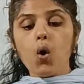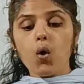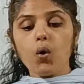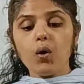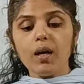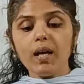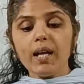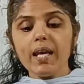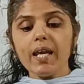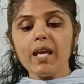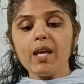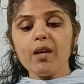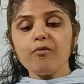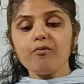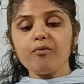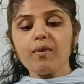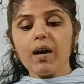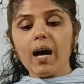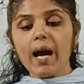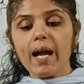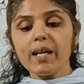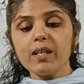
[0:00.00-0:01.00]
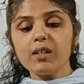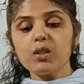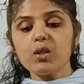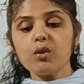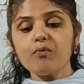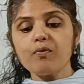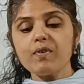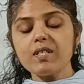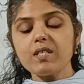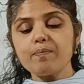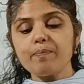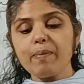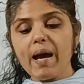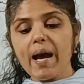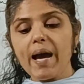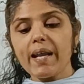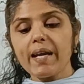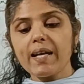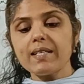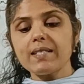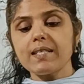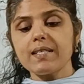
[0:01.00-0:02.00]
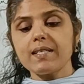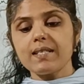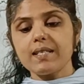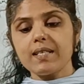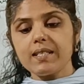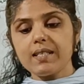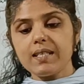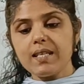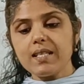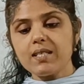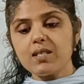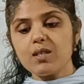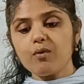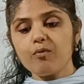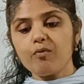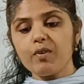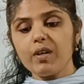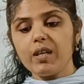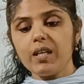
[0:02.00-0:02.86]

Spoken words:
only if either of his parents is citizen of